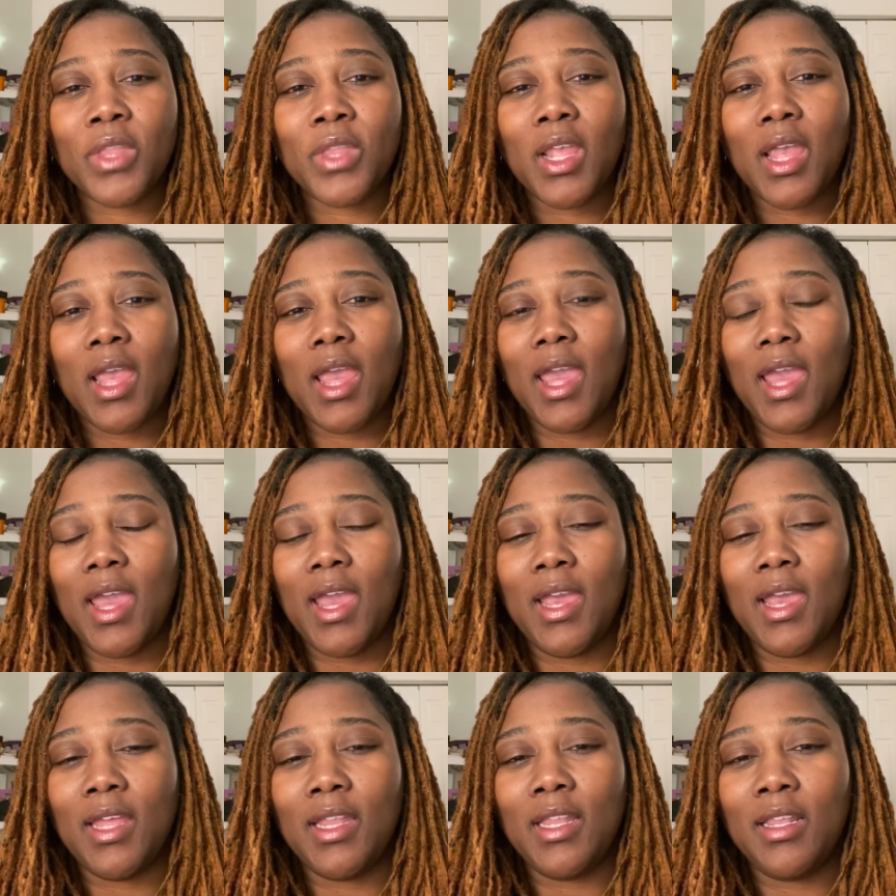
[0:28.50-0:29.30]

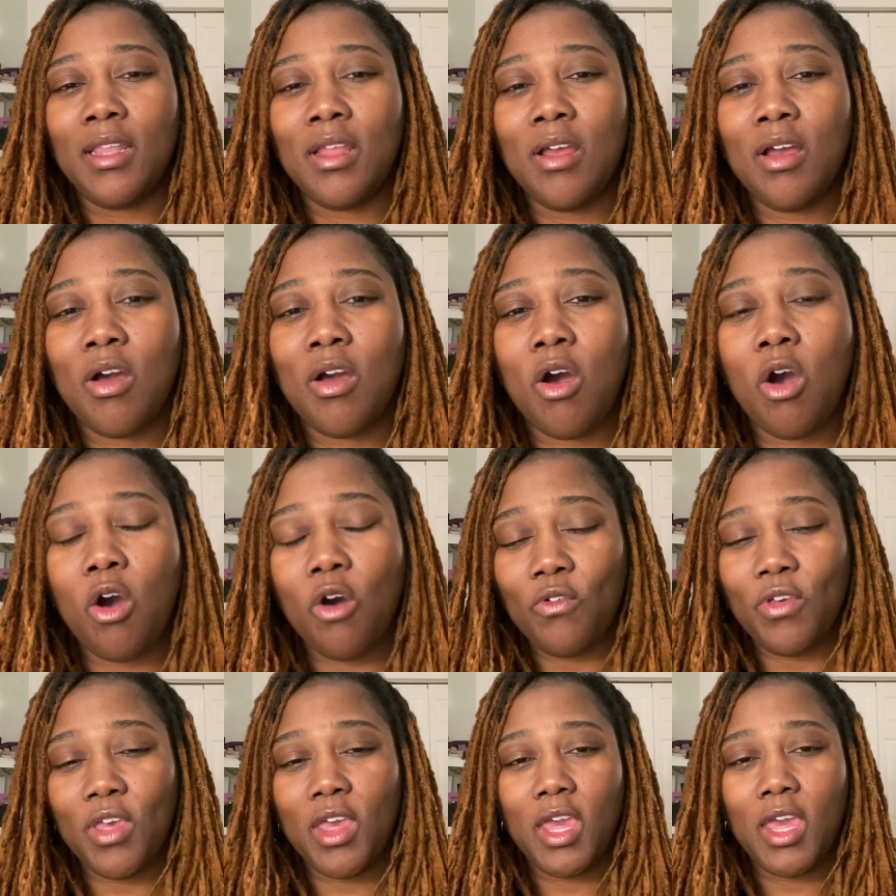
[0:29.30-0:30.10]
And
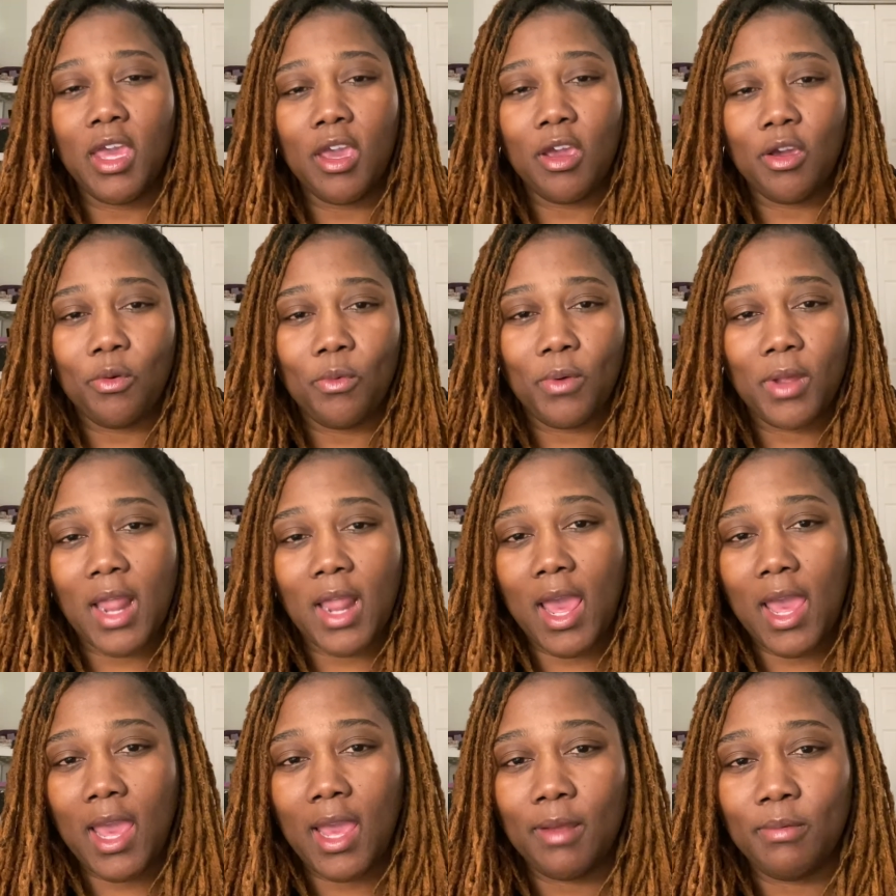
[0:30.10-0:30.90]
over here, what
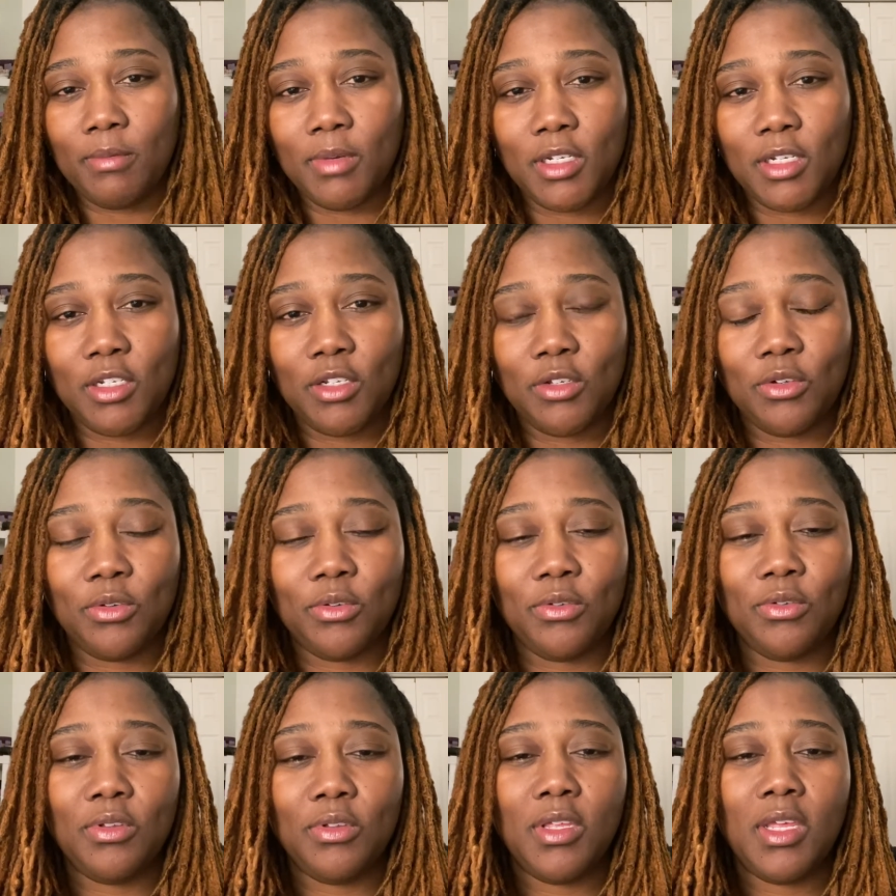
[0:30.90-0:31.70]
I aim to
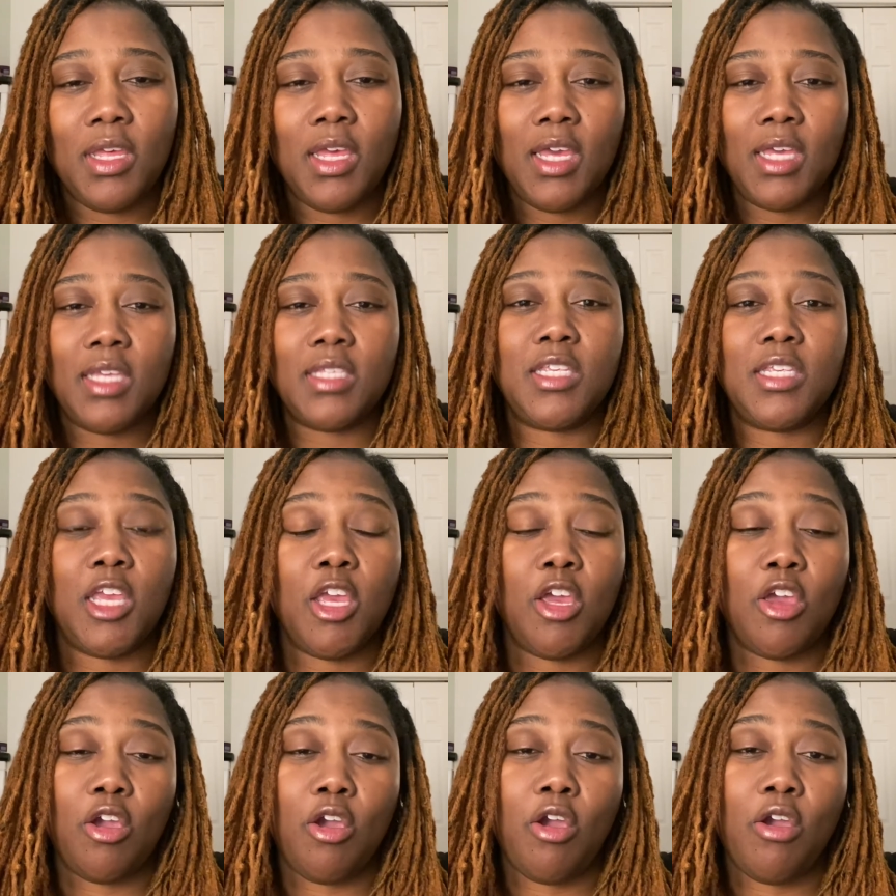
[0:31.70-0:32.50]
do is
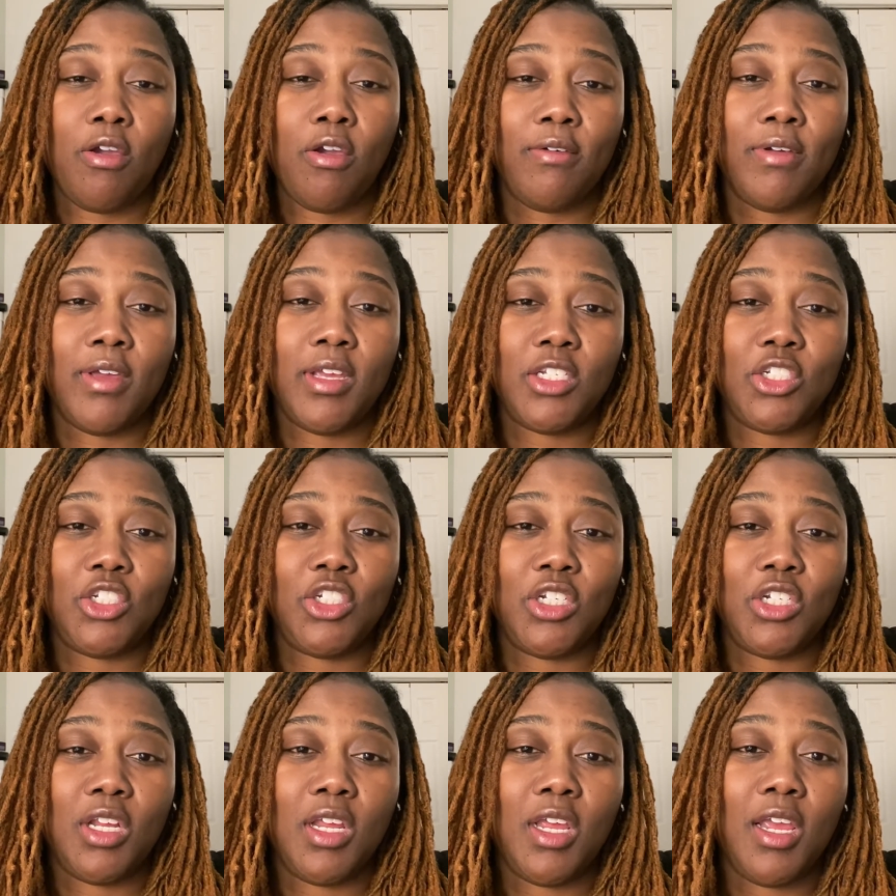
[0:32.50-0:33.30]

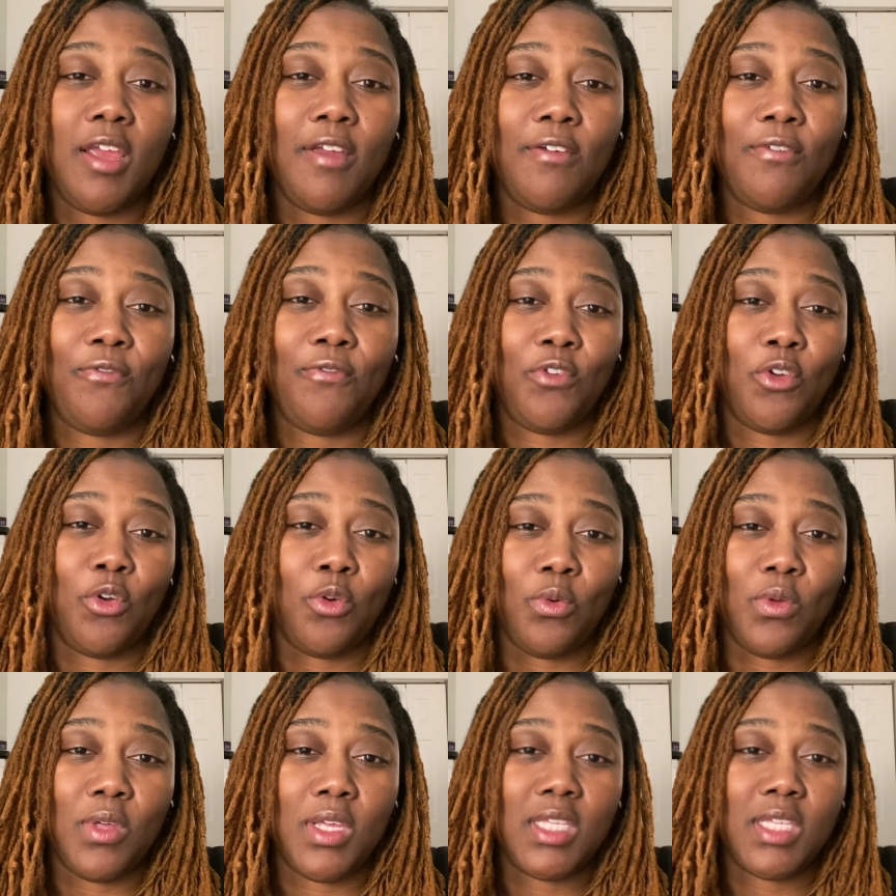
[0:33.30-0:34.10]
encourage,
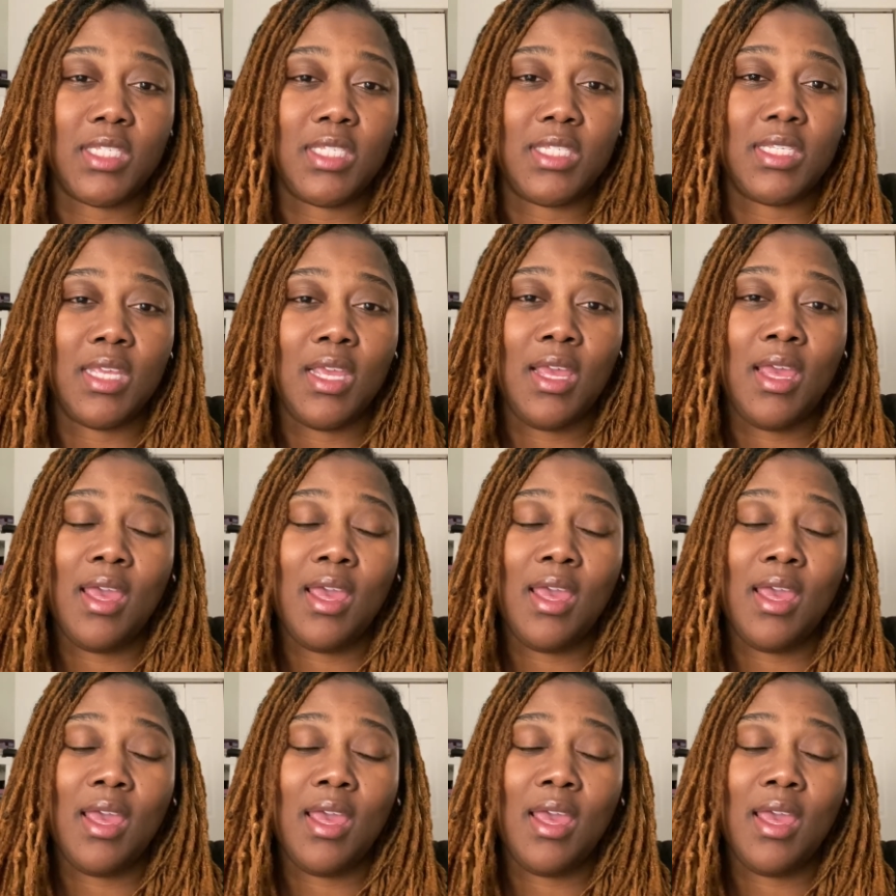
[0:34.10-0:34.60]
influence,